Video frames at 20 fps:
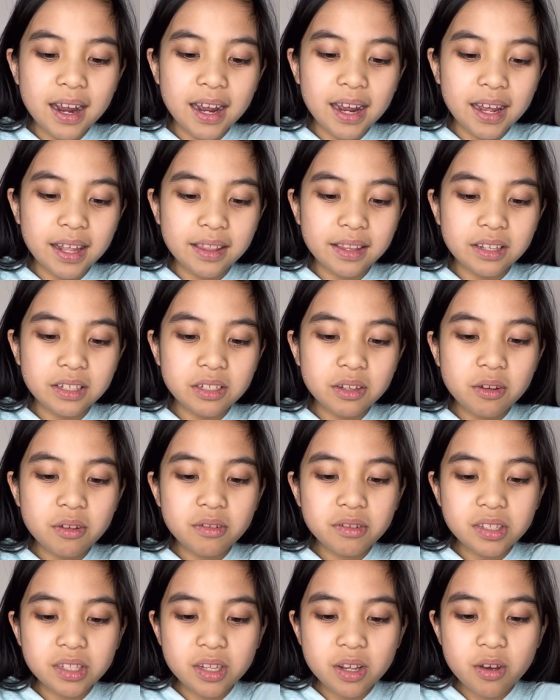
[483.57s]
And there's
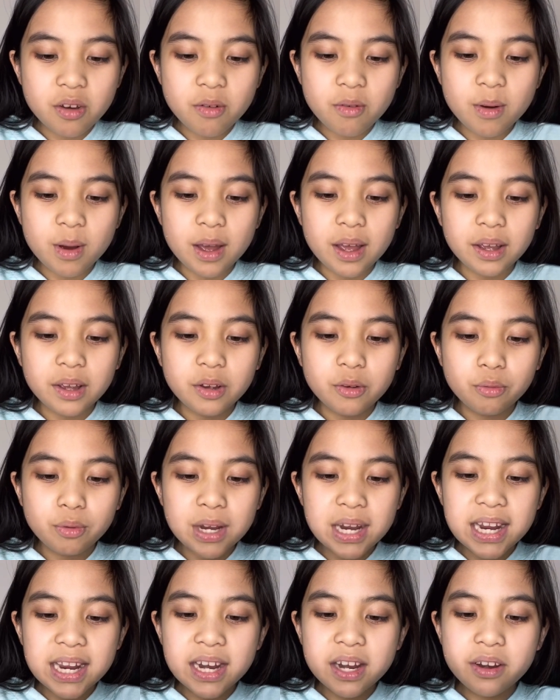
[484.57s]
also a
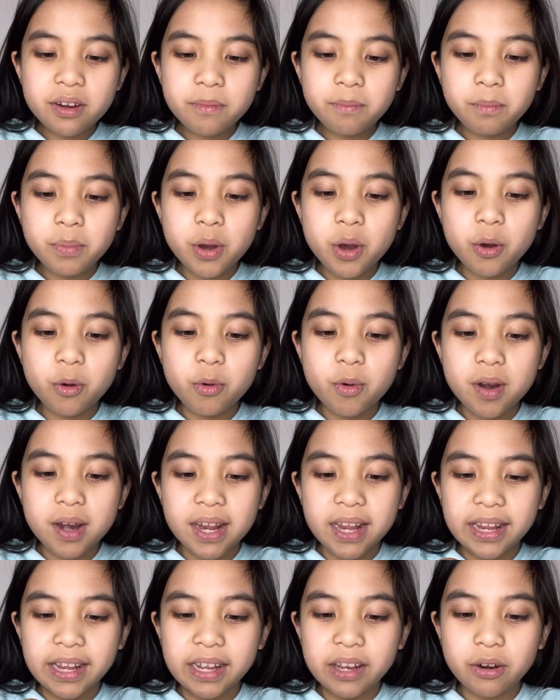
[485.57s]
green
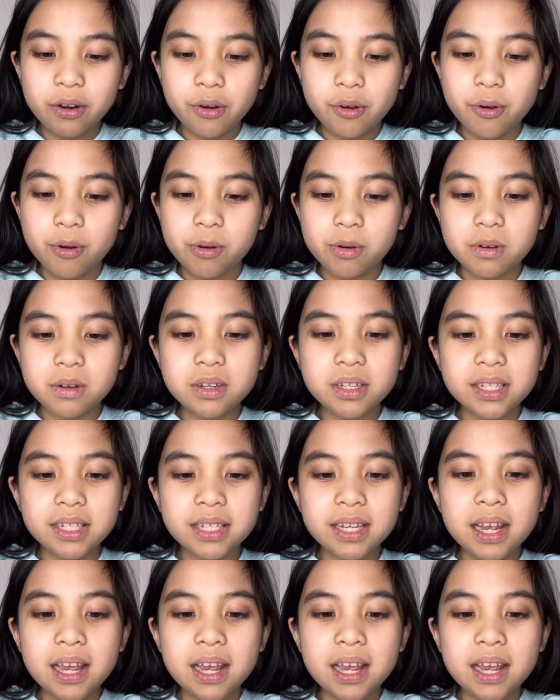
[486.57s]
pony or horse.